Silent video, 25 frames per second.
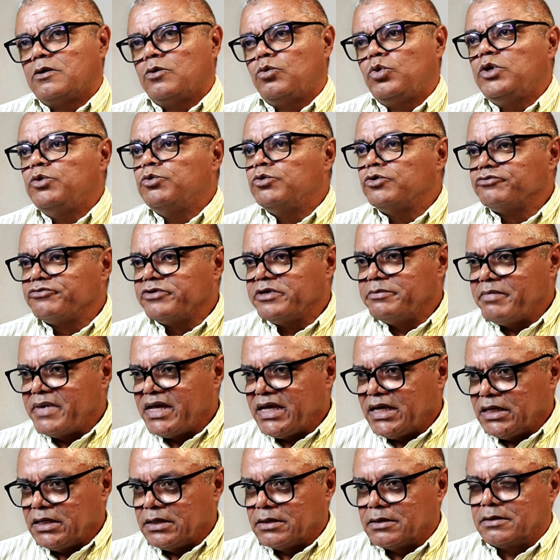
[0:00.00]
We will
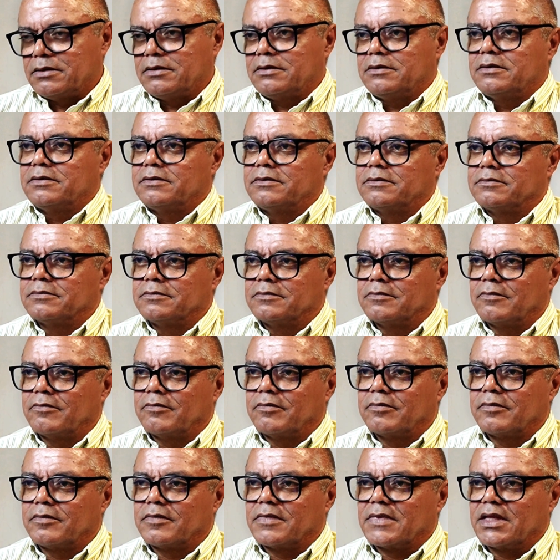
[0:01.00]
remain
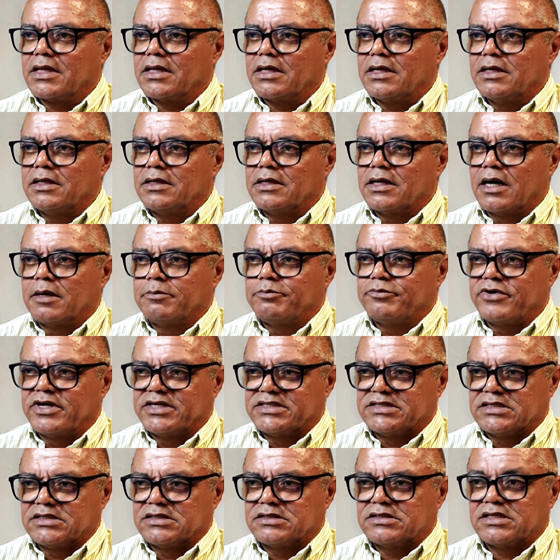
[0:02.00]
in our
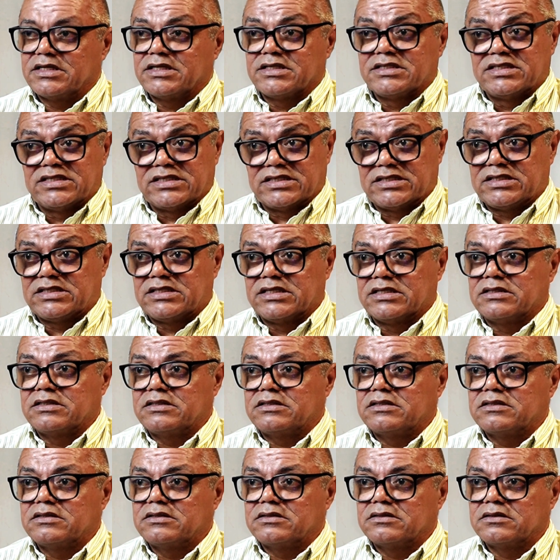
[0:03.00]
present
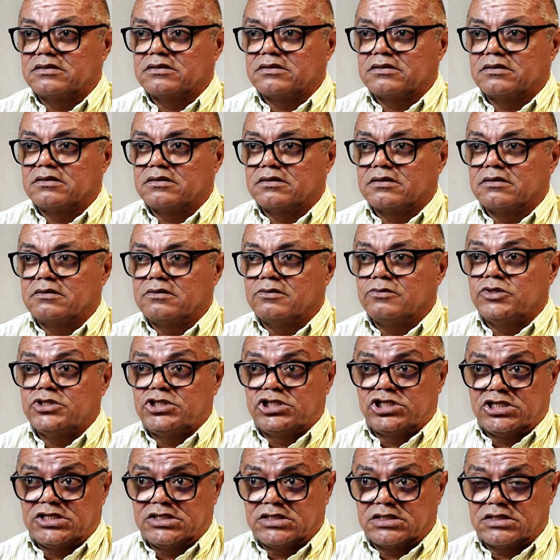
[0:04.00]
existence,
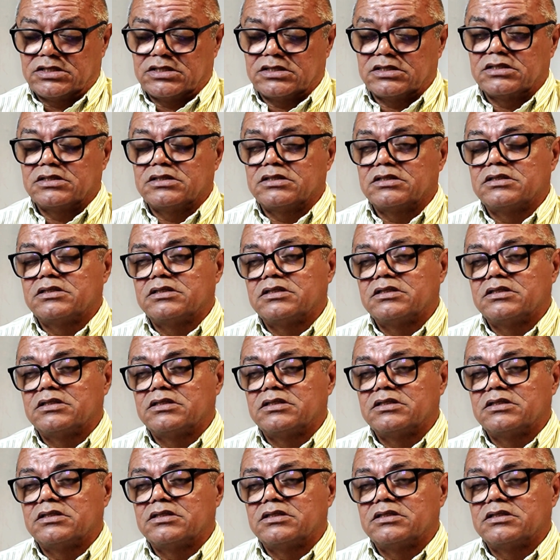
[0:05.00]
which is